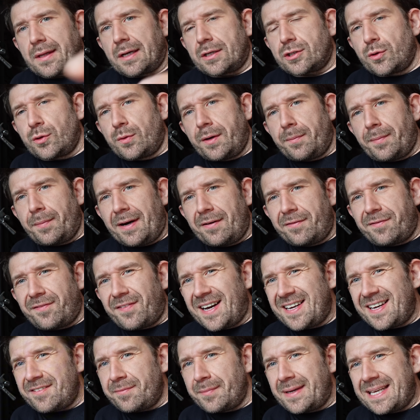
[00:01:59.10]
So we're about
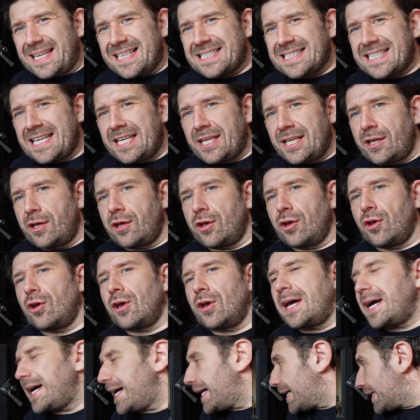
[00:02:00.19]
5 minutes in
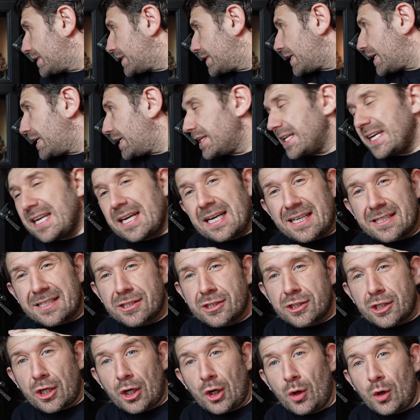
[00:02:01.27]
here and they are
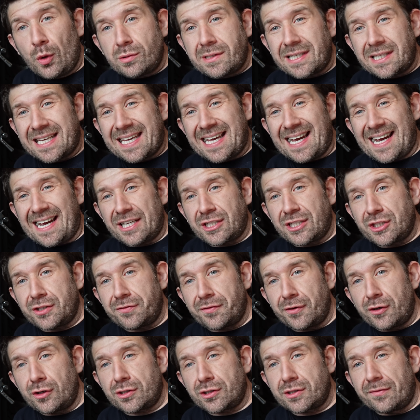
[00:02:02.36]
slow to catch.
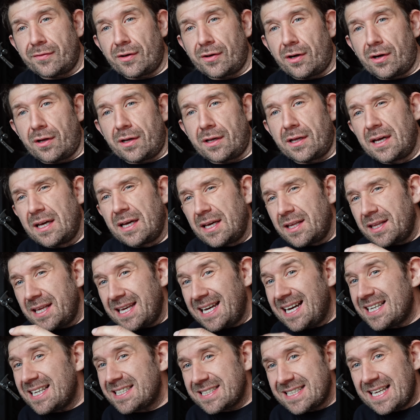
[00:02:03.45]
First of all, they
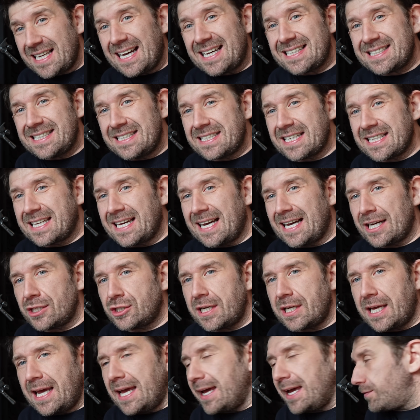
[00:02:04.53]
are starting to catch
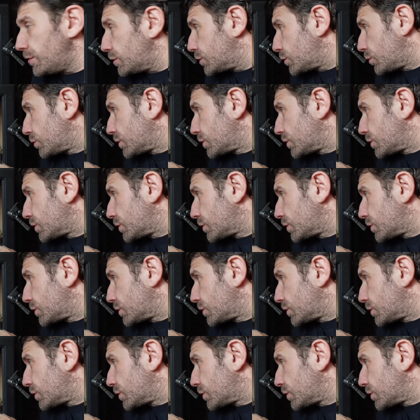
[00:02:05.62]
ever so